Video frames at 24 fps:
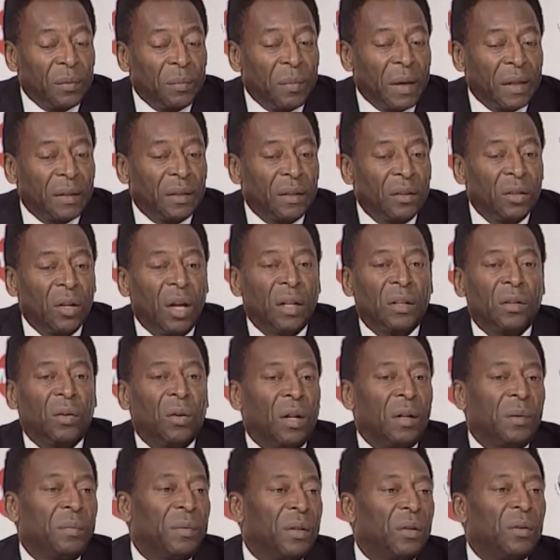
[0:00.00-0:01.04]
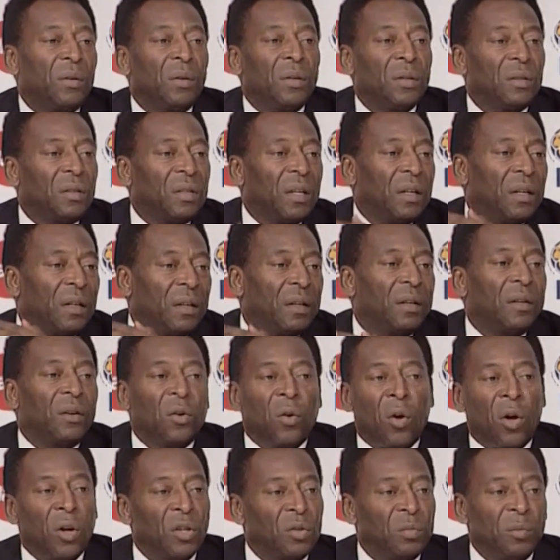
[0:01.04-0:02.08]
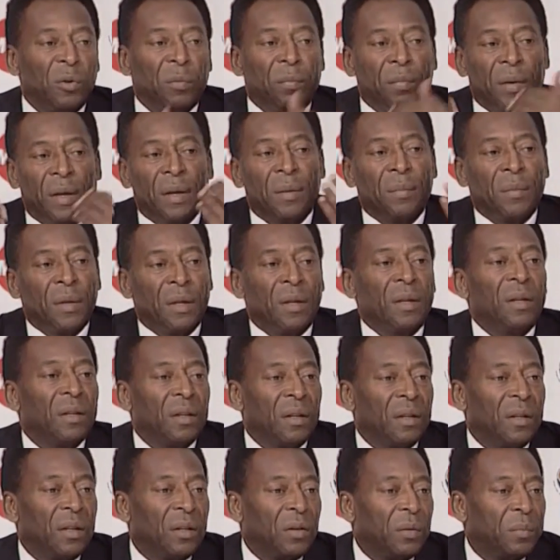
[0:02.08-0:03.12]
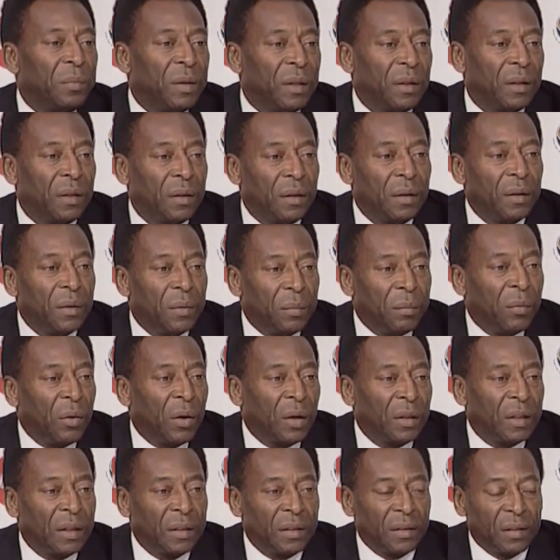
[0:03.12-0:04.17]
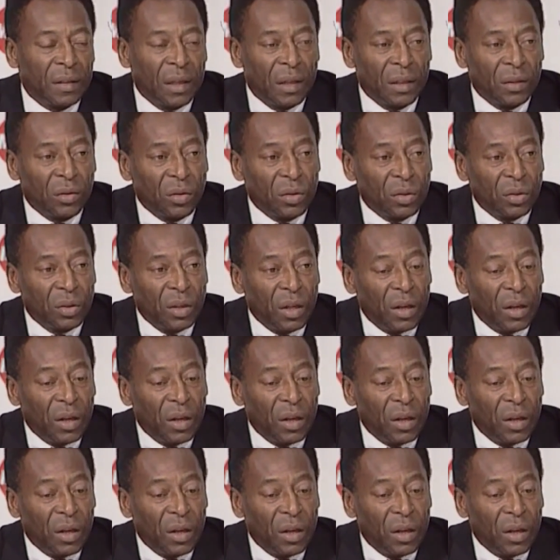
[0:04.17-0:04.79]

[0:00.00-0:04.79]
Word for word: But not only because uh, Cosmo paid me a little bit more than Santos.